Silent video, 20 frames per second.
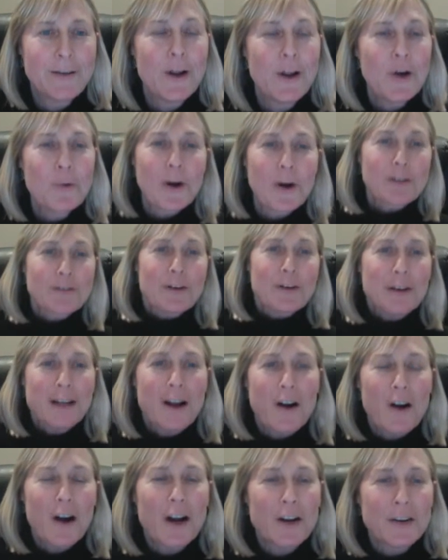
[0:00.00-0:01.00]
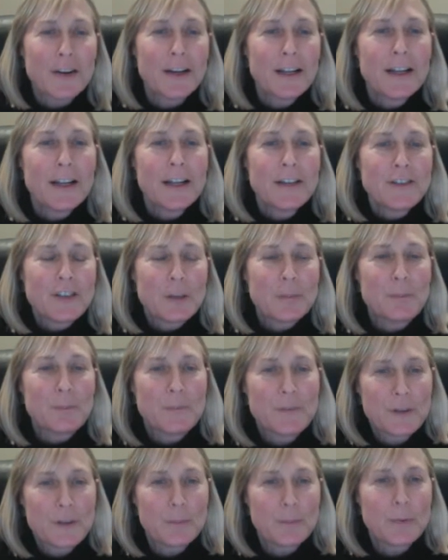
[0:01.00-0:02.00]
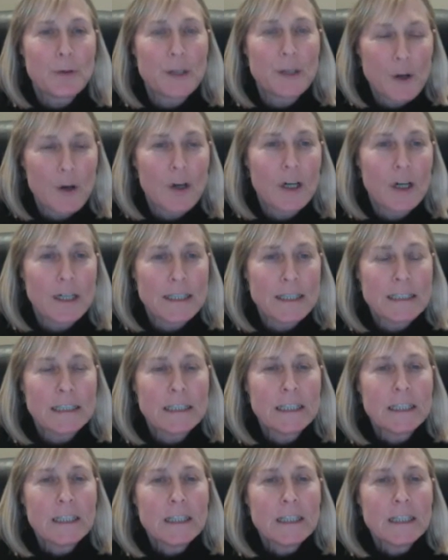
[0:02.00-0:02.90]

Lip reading: worked very hard to put on,